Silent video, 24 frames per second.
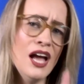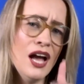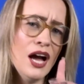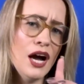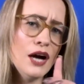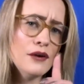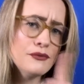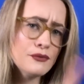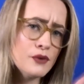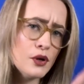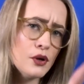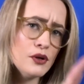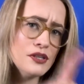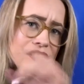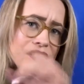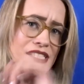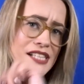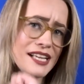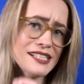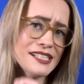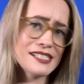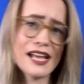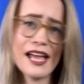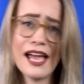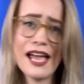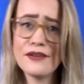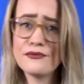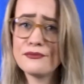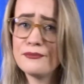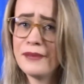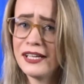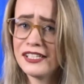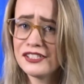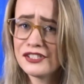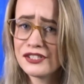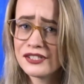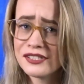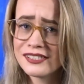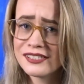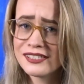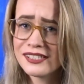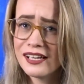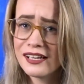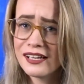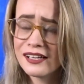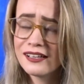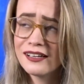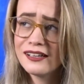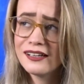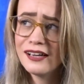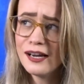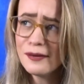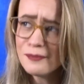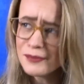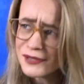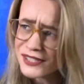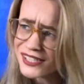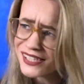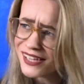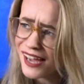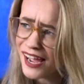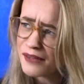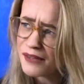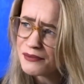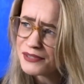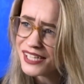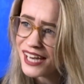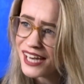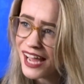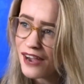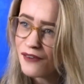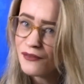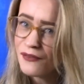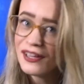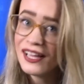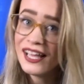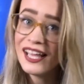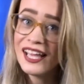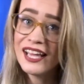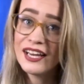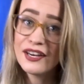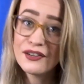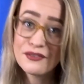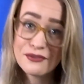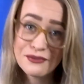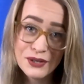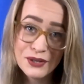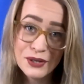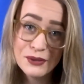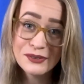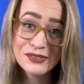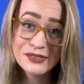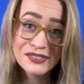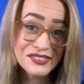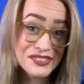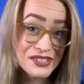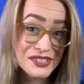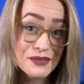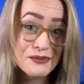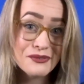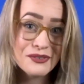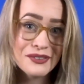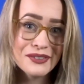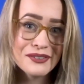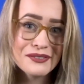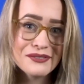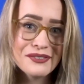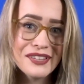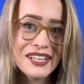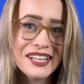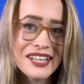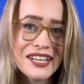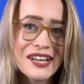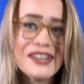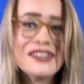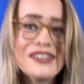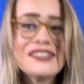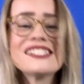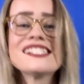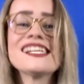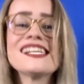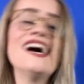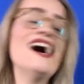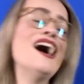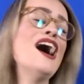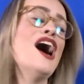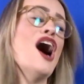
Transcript: Of course, as I have mentioned a couple times now in a few different videos,